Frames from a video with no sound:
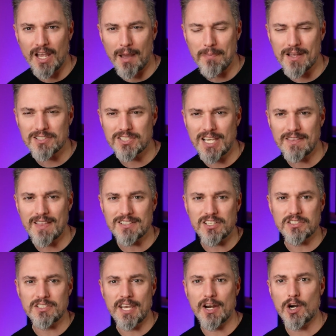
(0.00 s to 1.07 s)
I'm not saying that's a
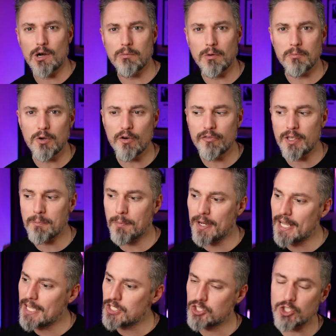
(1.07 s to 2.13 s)
terrible movie,
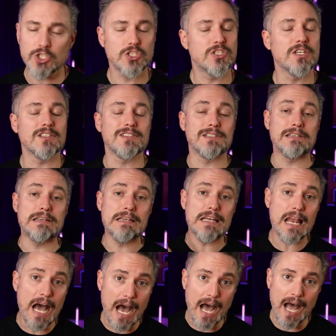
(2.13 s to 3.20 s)
but it just does
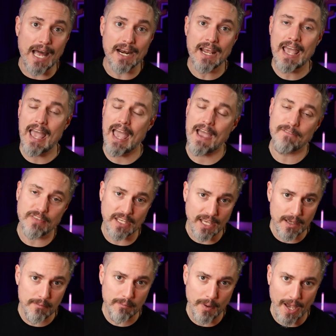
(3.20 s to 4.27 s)
not have the
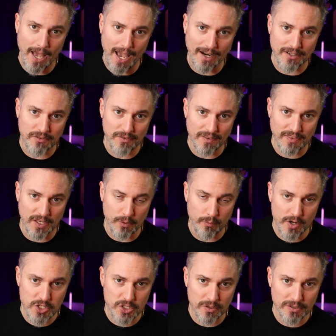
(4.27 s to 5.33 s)
impact that the
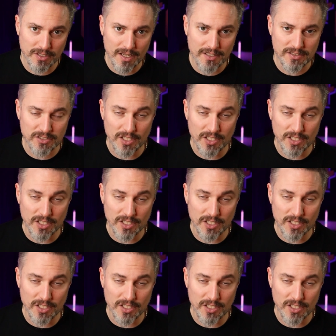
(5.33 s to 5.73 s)
original does.